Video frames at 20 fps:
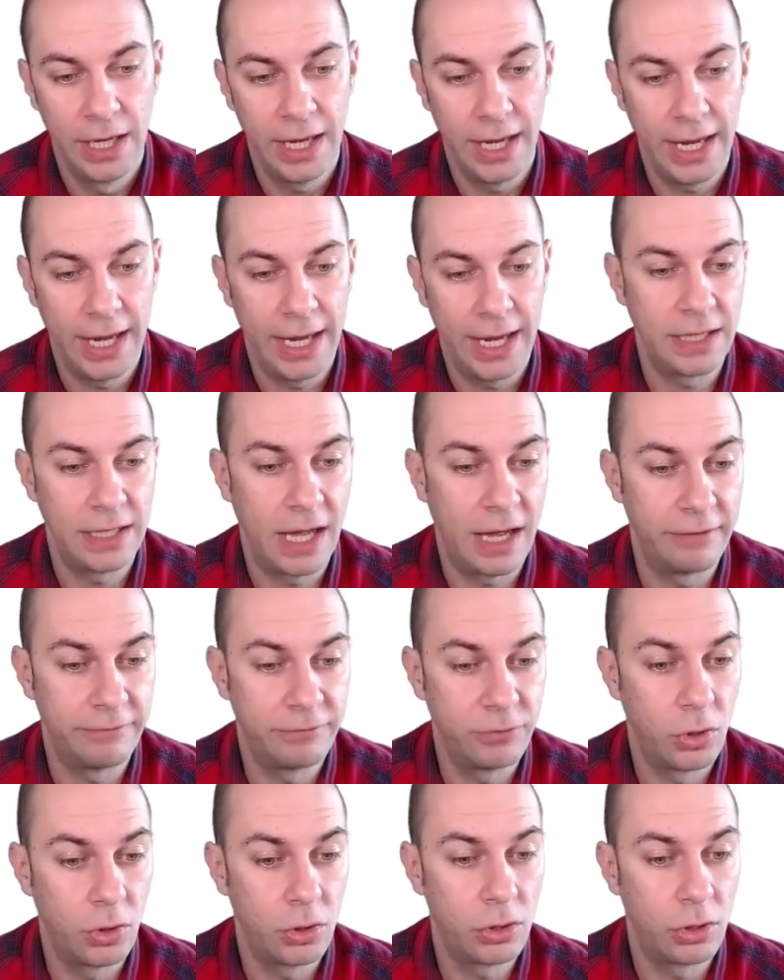And I've
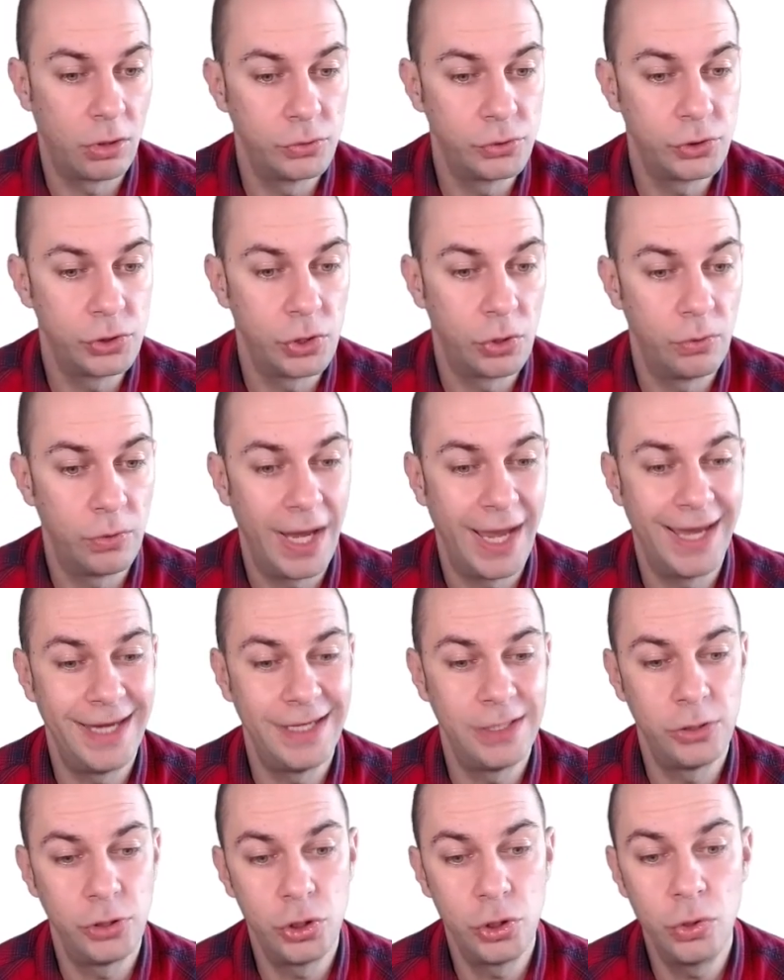got also a
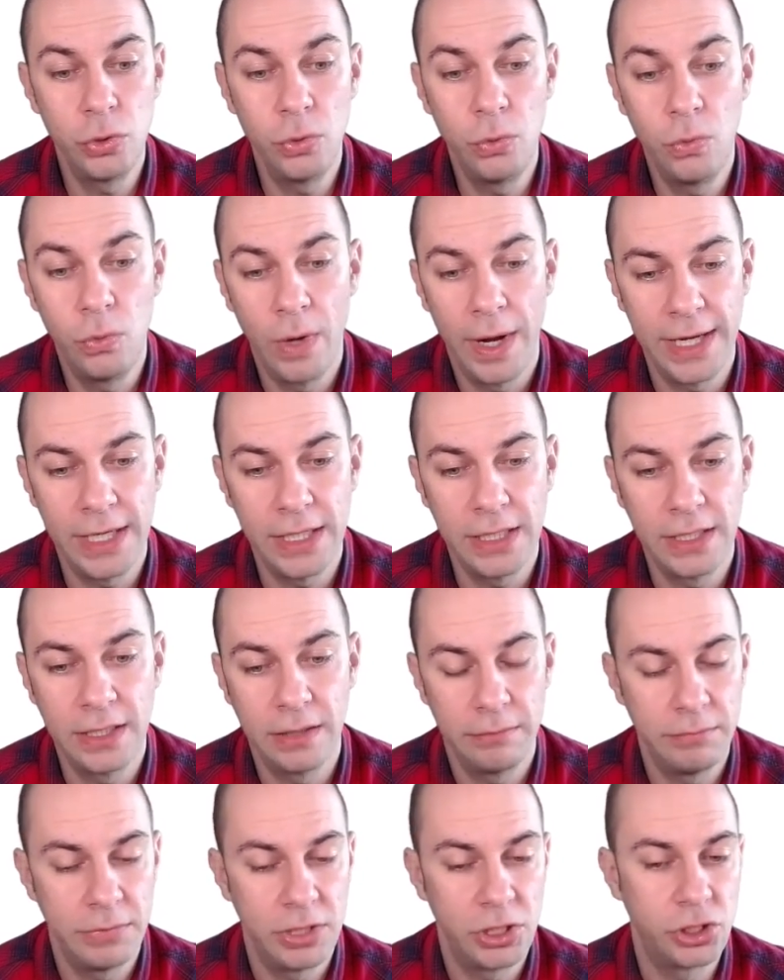two-way
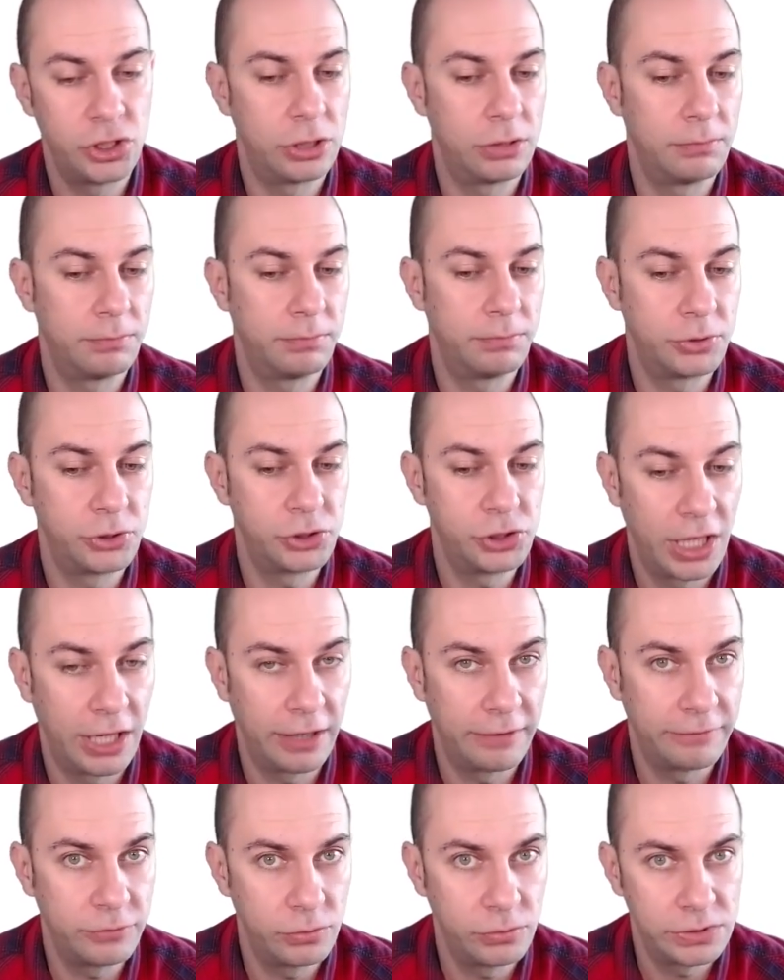commission per share
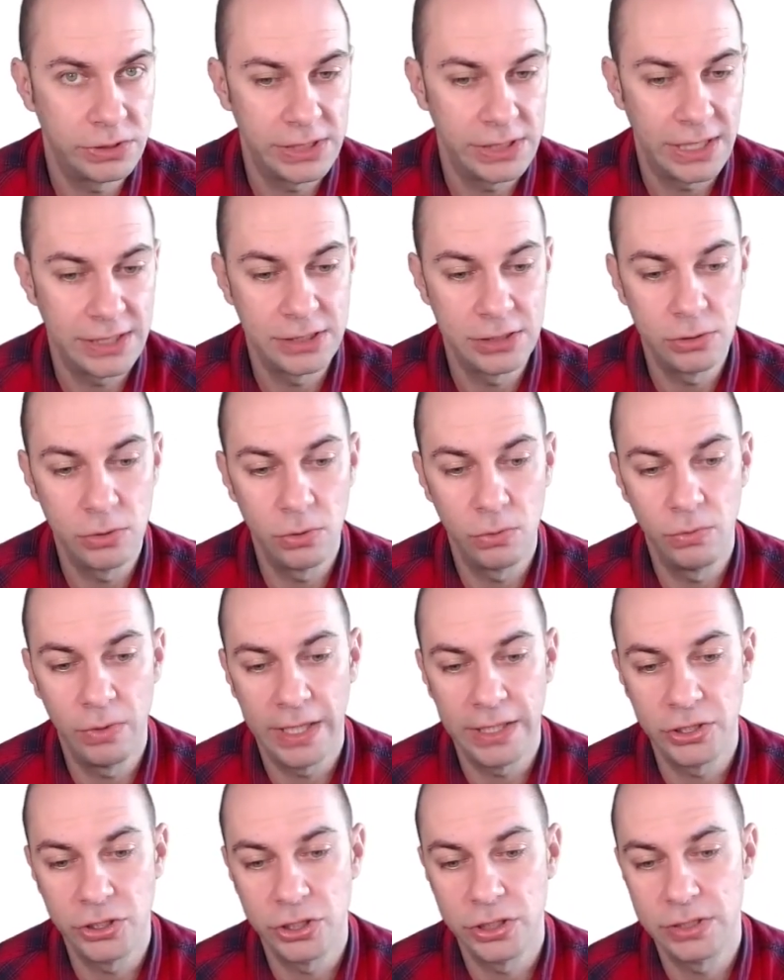of 2 cents.
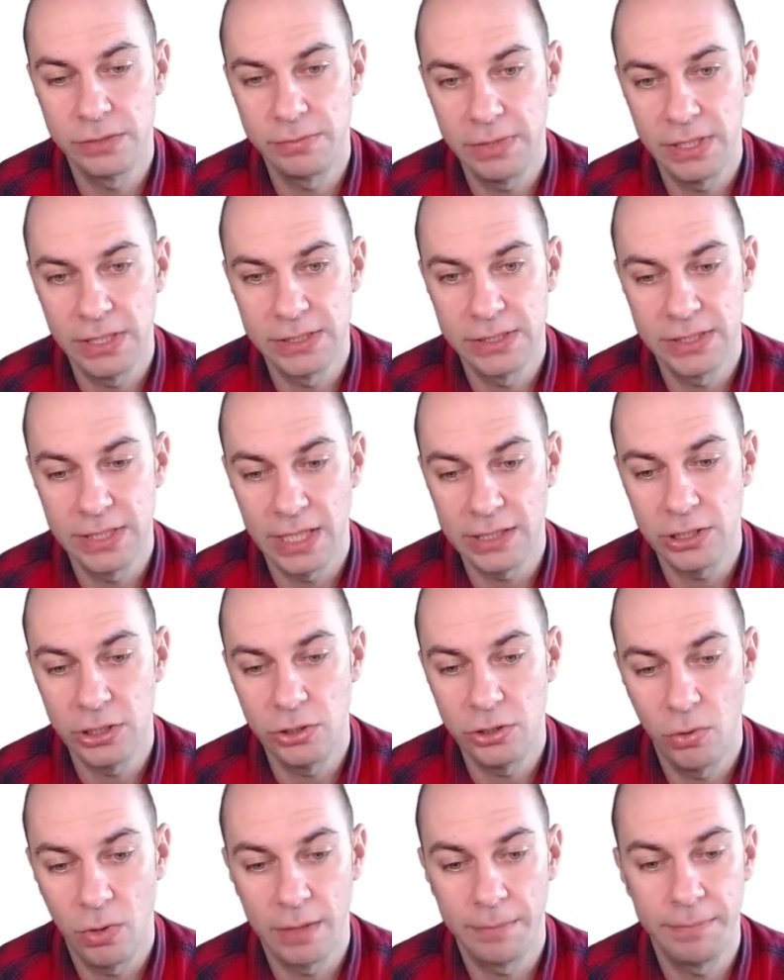Two-way just means that
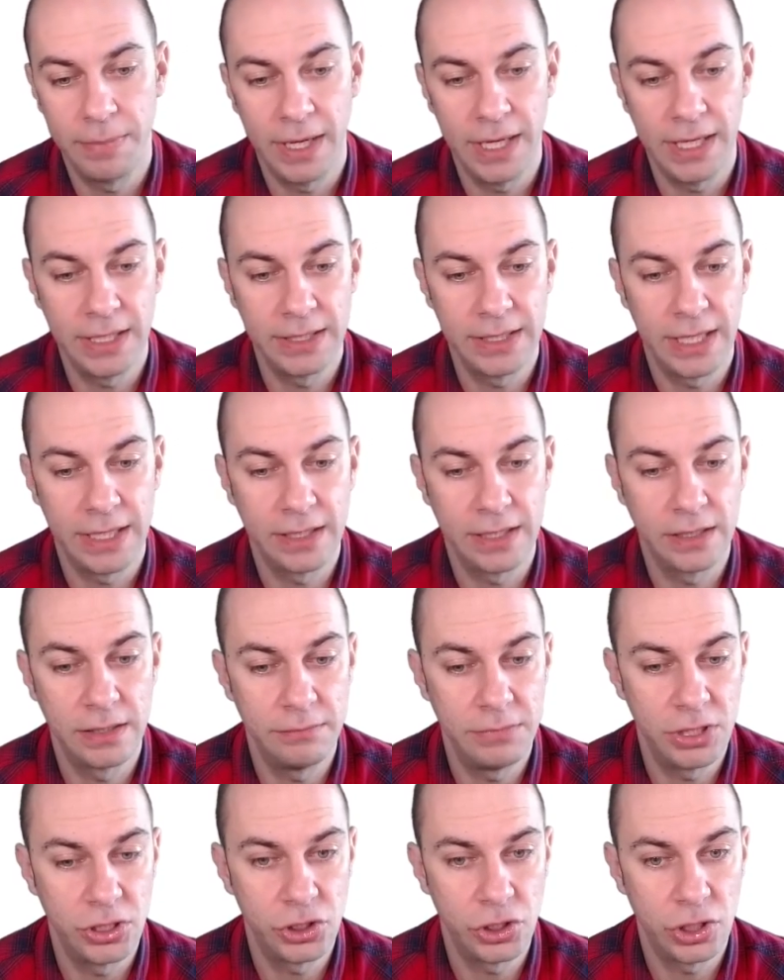you are paying that
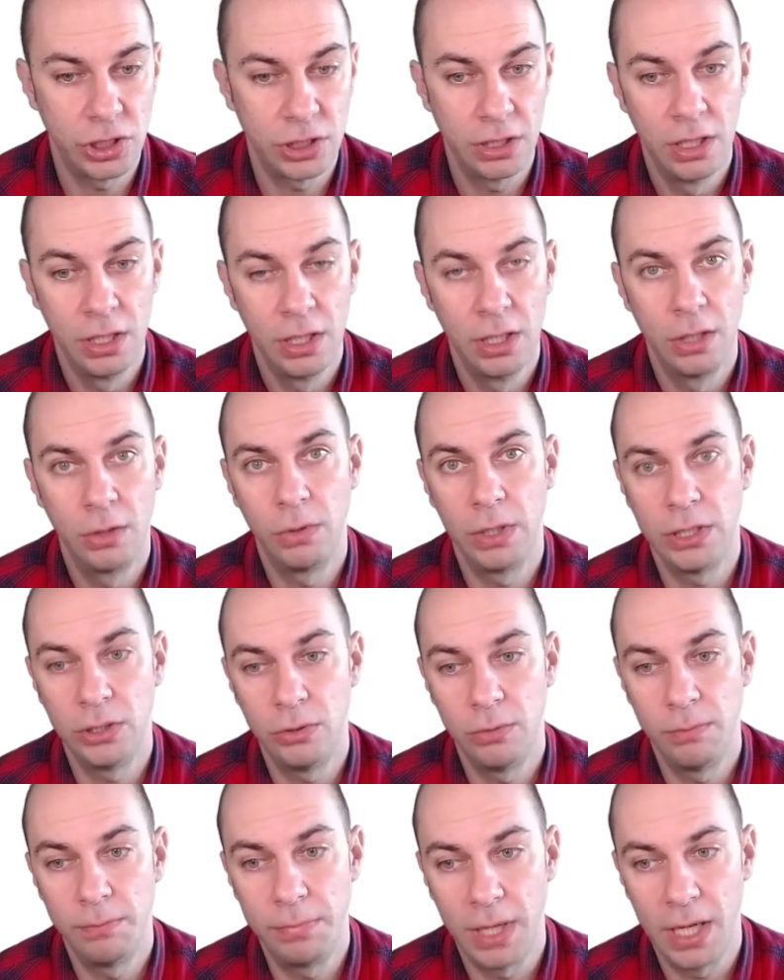commission when
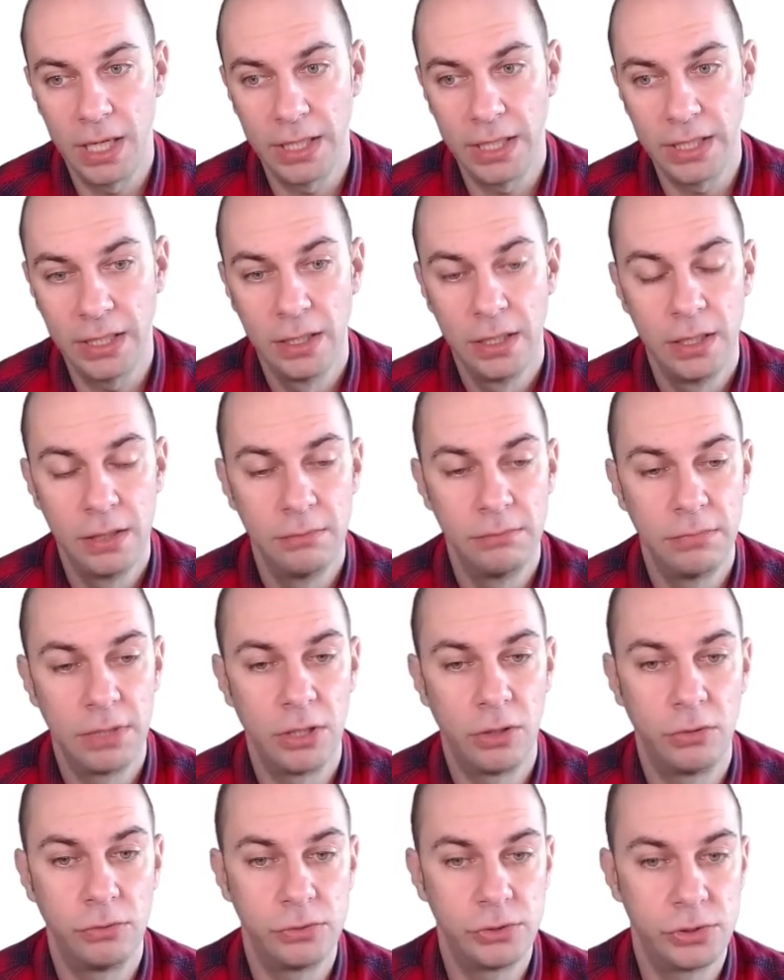you buy, but
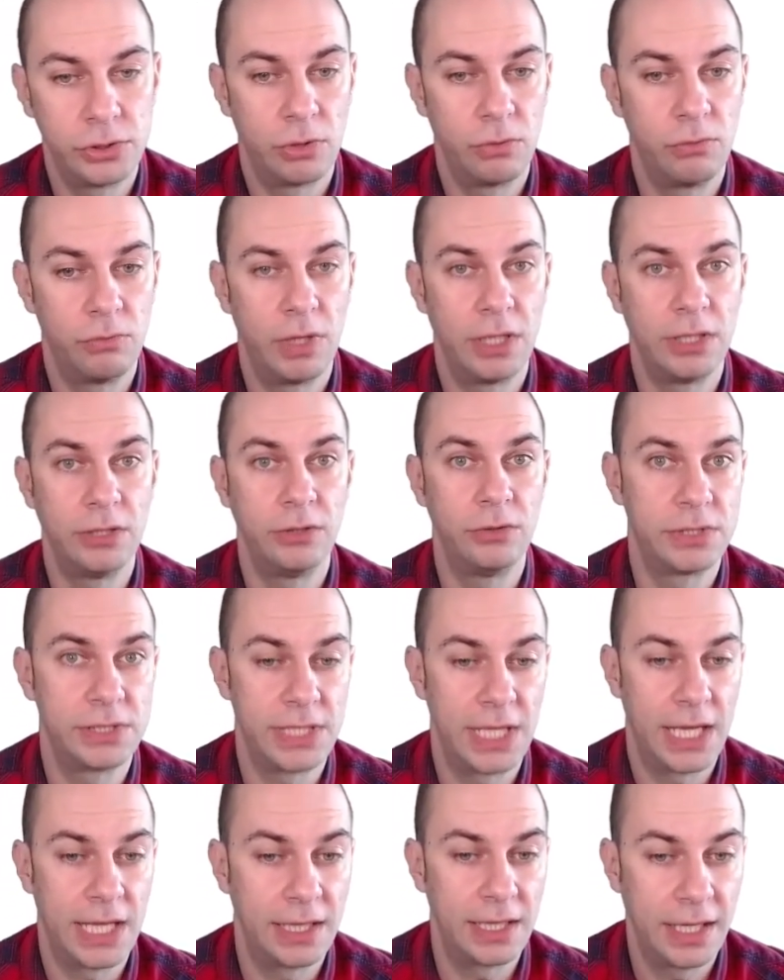also when you
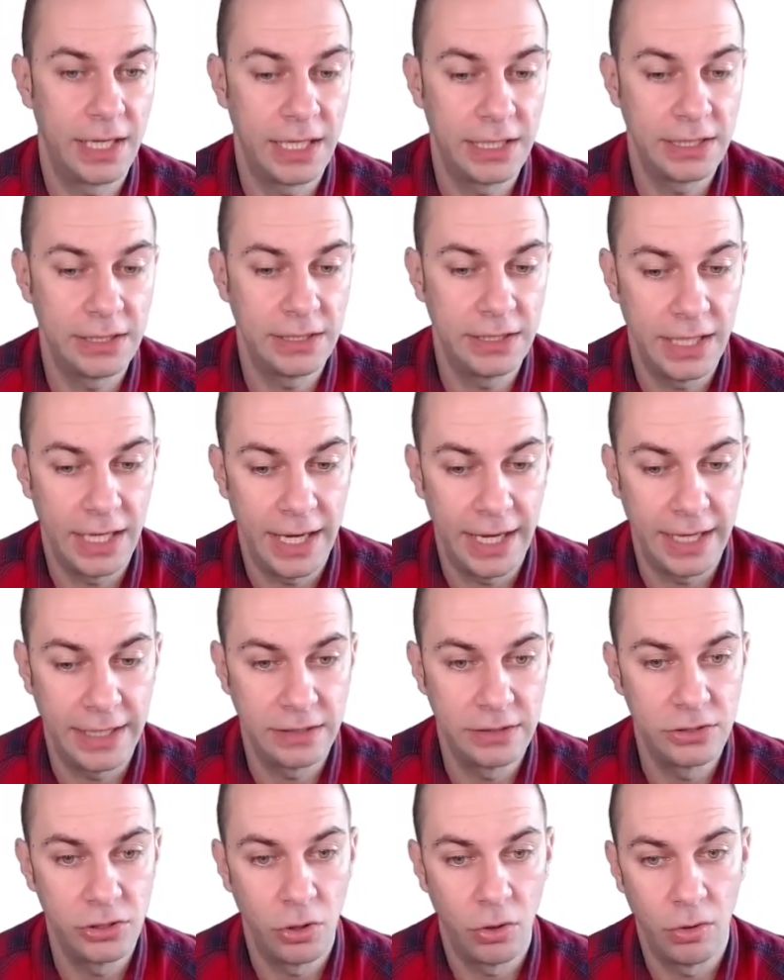sell at the
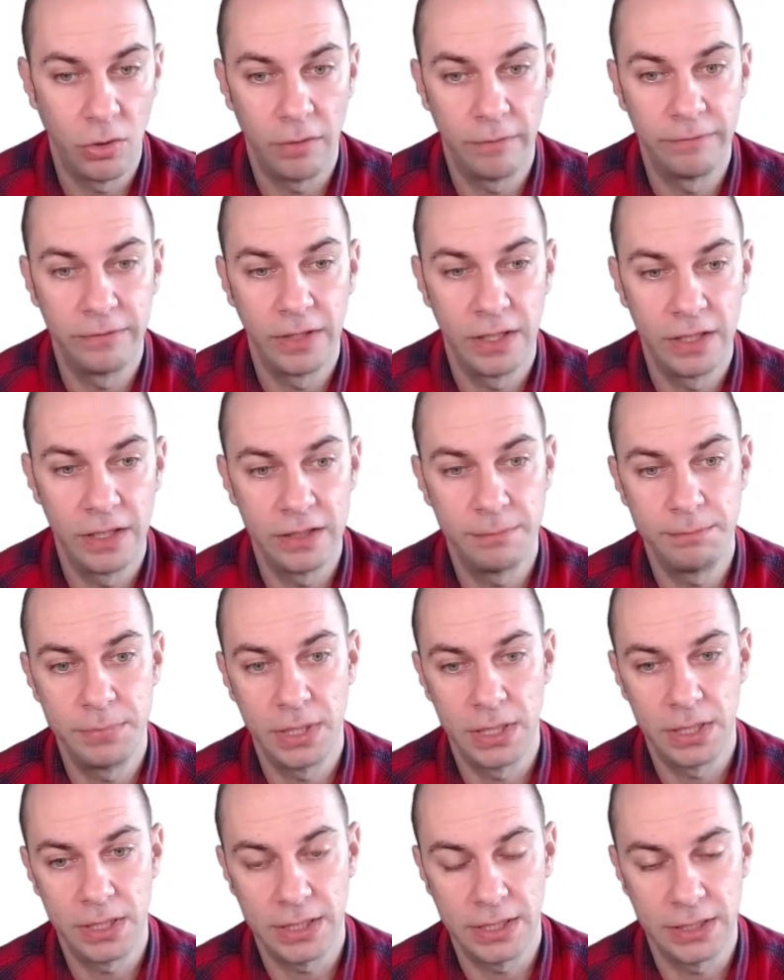end of the
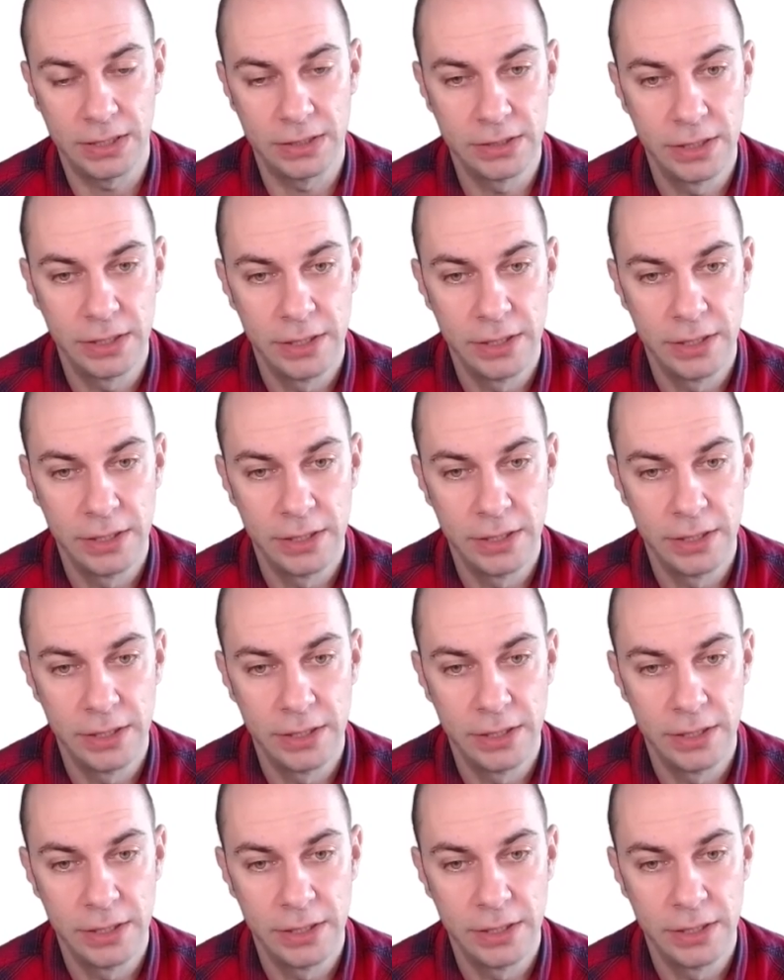period.